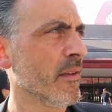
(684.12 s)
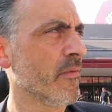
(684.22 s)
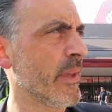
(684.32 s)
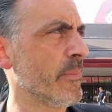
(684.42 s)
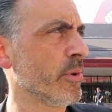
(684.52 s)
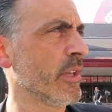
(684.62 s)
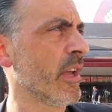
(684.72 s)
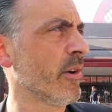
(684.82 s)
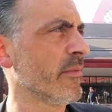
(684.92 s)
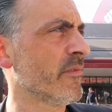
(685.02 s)
of people you
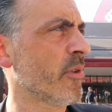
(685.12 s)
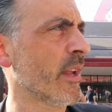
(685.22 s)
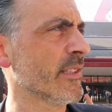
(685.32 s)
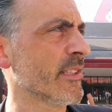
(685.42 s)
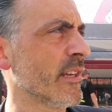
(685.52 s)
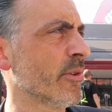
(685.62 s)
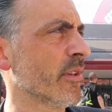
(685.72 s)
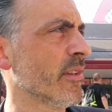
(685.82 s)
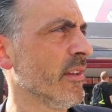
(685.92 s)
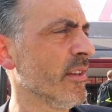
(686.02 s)
know and friends here,
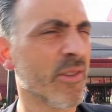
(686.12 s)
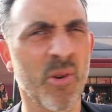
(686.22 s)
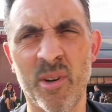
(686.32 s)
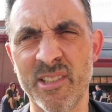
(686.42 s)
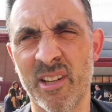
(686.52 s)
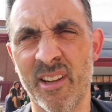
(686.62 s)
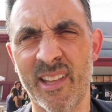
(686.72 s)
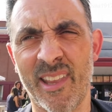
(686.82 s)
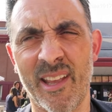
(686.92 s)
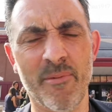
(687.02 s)
and not wanting to look
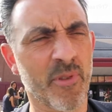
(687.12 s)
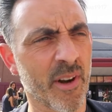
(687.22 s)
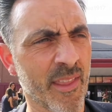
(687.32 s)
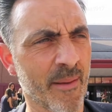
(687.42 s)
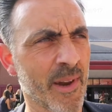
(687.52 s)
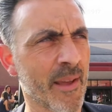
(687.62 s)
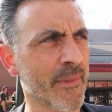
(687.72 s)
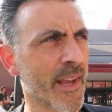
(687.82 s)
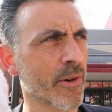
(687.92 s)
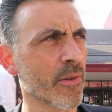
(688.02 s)
like a dick in front of them, let
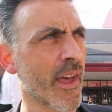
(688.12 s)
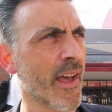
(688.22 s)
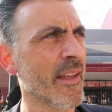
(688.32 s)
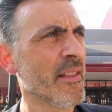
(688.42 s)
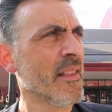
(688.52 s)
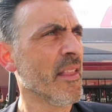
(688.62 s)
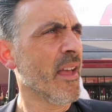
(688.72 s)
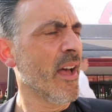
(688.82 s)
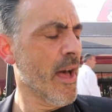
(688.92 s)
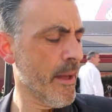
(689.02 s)
them down, all that.
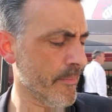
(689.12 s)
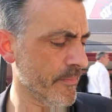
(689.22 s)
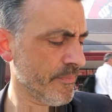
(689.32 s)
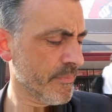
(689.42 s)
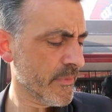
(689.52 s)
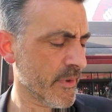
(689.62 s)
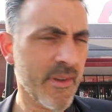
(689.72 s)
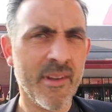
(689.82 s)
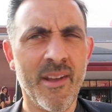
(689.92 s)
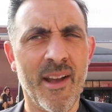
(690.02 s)

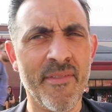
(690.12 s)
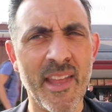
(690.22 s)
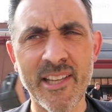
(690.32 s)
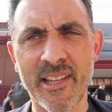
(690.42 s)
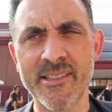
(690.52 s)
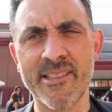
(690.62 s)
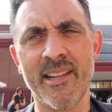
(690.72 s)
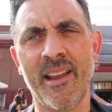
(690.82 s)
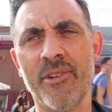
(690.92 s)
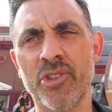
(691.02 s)
And then you can
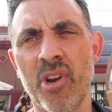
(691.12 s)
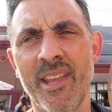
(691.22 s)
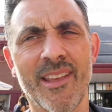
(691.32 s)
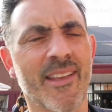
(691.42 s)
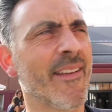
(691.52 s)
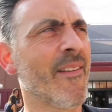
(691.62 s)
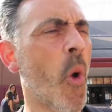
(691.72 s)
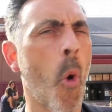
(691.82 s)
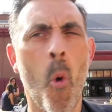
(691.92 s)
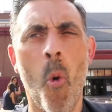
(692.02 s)
sit and have a drink.
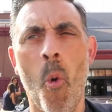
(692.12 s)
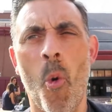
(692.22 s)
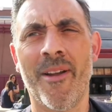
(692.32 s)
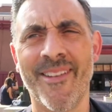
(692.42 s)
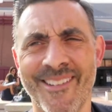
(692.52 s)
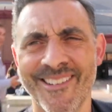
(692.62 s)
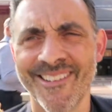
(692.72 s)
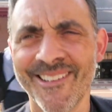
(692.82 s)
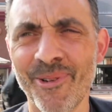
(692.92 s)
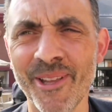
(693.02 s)

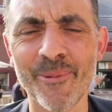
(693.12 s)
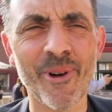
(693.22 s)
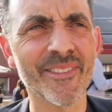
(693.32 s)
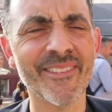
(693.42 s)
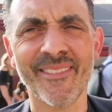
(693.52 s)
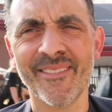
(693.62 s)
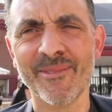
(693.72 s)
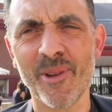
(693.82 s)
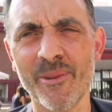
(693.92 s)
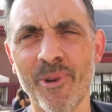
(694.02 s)
That's what you want.
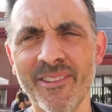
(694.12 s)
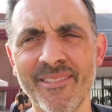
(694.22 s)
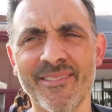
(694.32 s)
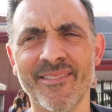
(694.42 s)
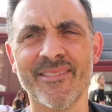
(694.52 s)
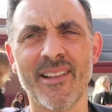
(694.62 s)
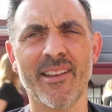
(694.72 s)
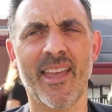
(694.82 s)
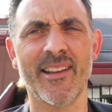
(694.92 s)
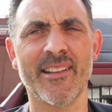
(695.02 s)
That's what you want.
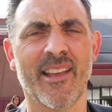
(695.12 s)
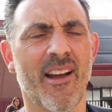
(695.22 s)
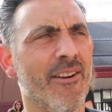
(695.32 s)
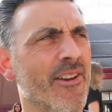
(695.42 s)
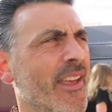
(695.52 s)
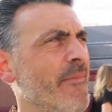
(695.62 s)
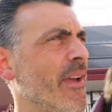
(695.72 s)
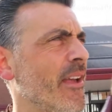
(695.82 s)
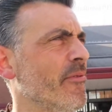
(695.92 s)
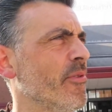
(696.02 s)
No, getting in the car and getting
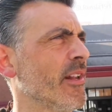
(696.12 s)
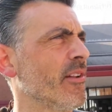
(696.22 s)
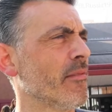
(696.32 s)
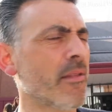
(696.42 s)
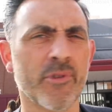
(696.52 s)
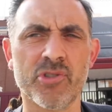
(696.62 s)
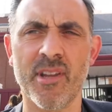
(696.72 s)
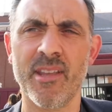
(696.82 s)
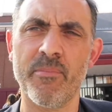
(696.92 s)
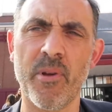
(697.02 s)
back at 3 o'clock. Let's have a
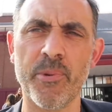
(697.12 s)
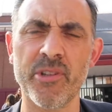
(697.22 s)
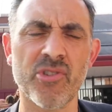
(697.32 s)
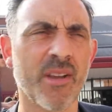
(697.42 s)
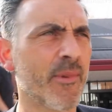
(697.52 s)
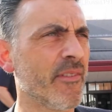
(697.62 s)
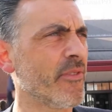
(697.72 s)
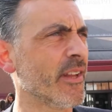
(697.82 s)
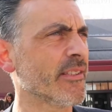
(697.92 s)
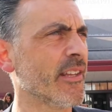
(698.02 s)
drink, pop on the train with your
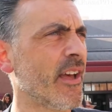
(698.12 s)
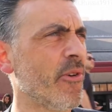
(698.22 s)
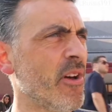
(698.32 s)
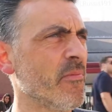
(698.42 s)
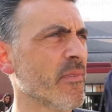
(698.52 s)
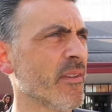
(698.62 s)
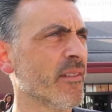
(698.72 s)
friends, and go home.